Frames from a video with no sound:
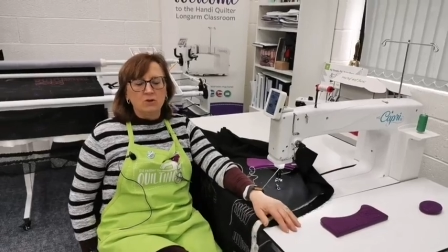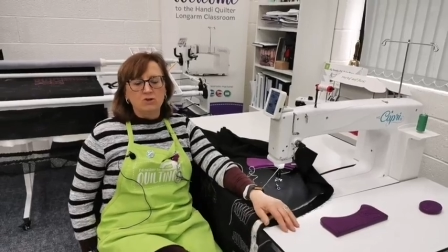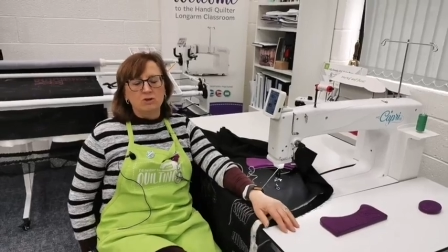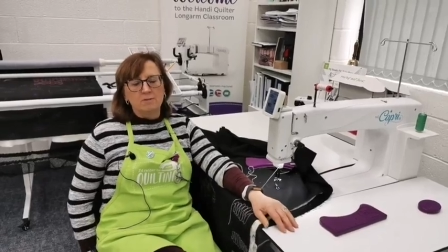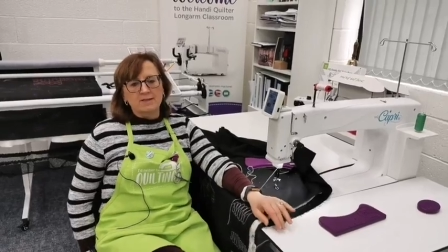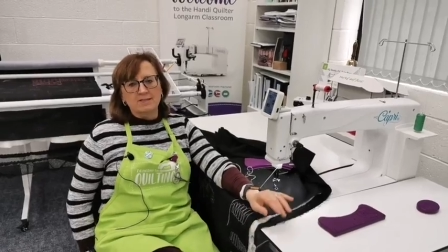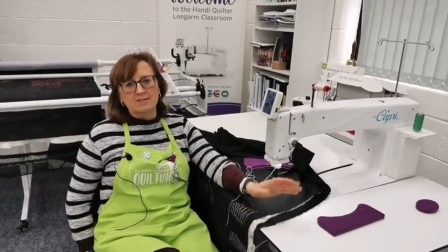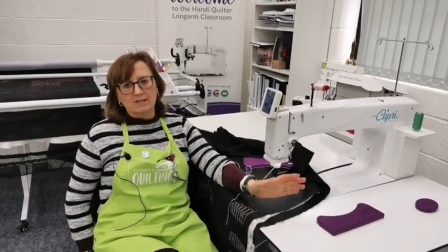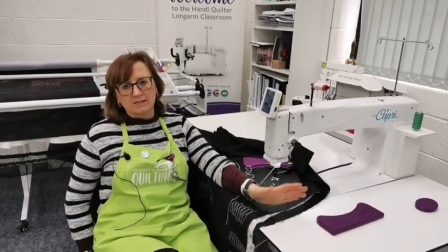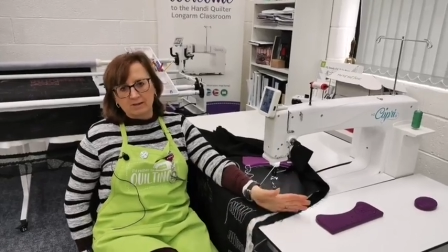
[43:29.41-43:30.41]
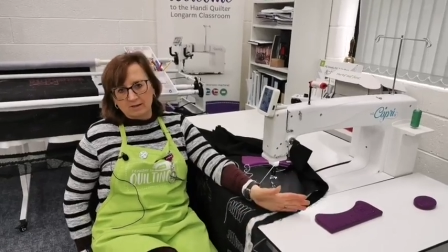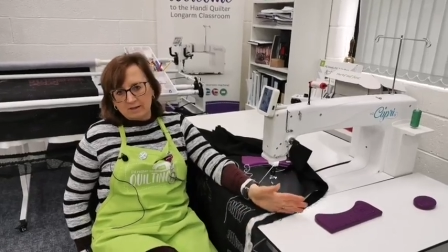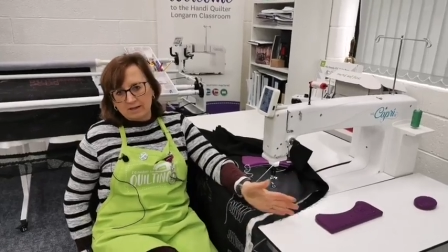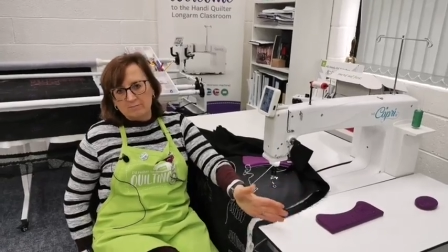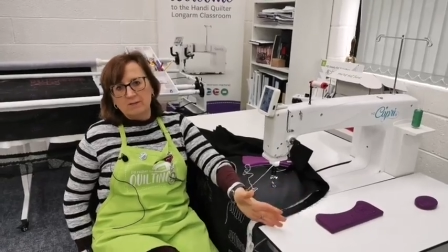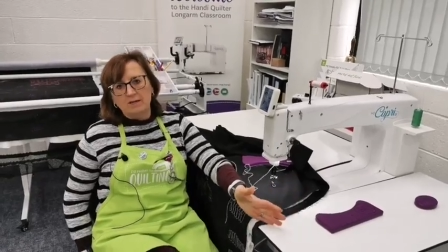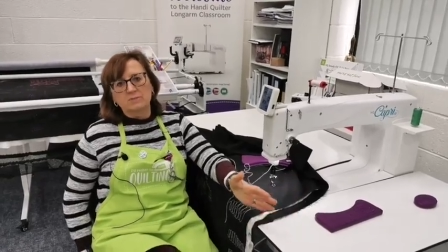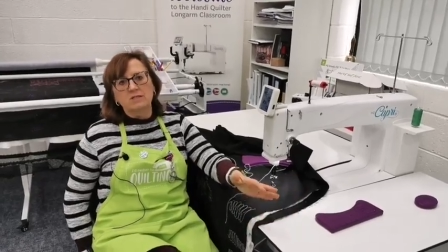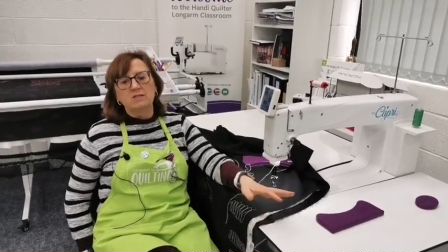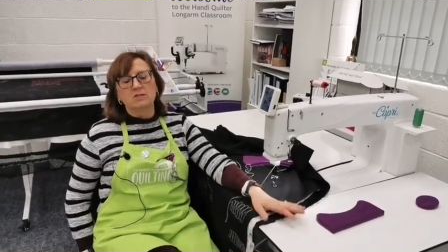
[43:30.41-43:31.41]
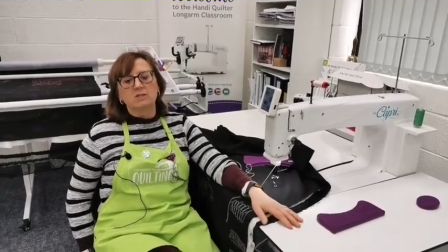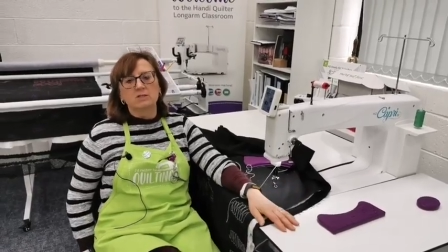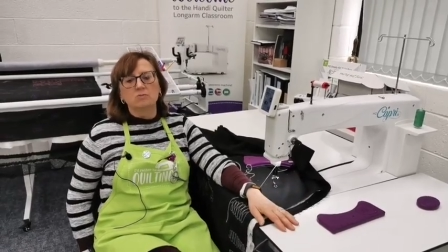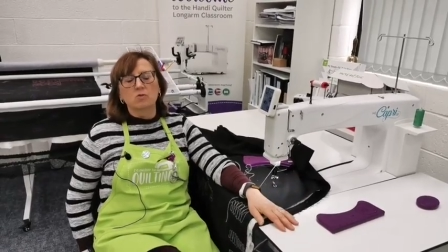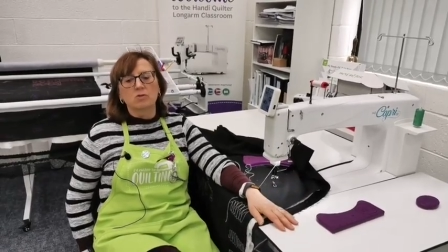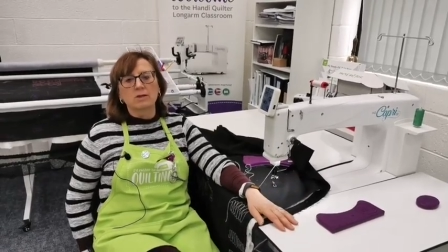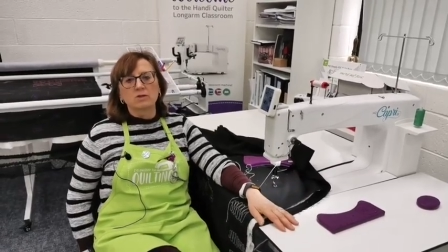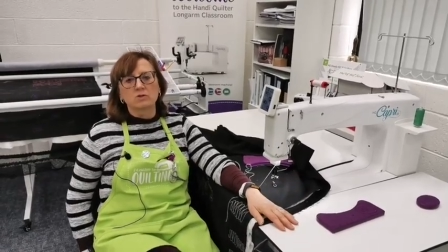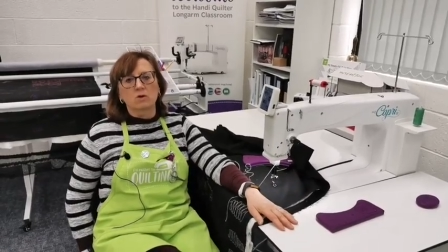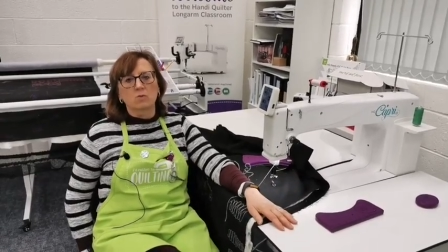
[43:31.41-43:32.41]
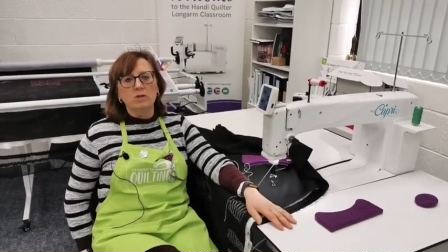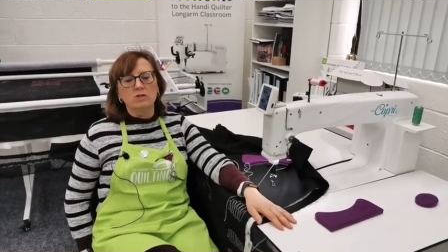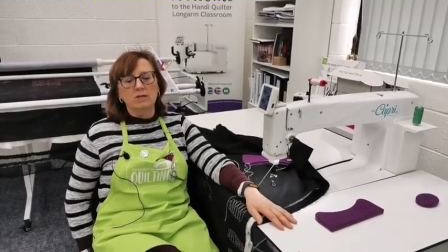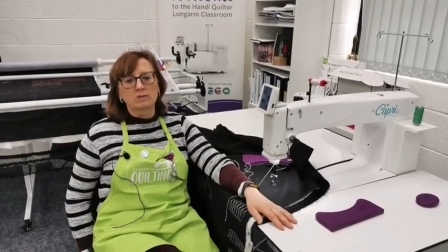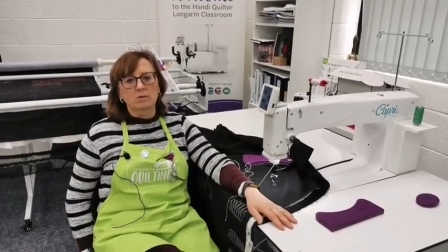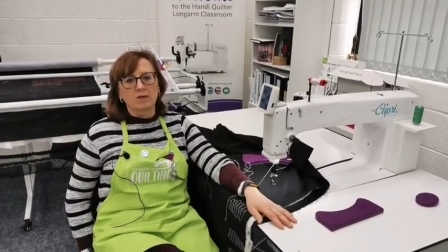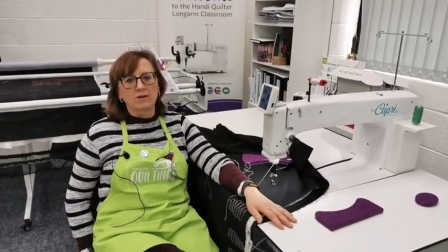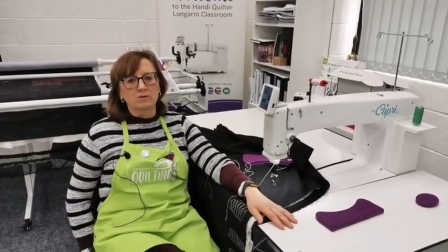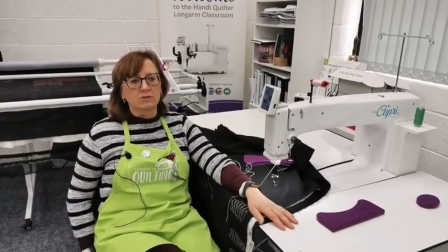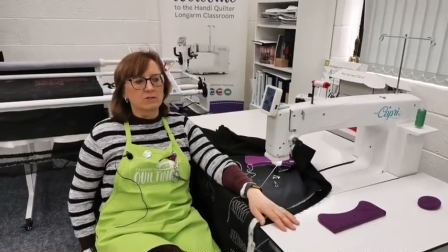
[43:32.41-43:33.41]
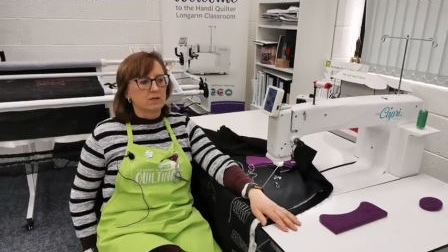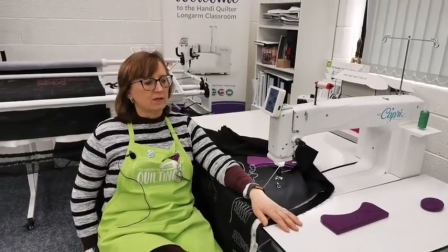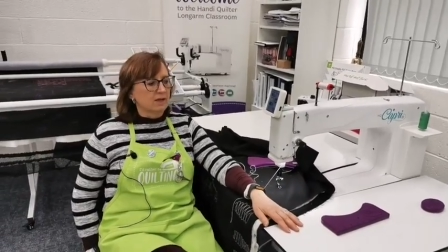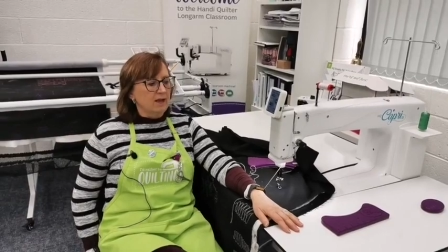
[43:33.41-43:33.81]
YouTube has this thing that it becomes easier to do more things when you get to 1,000.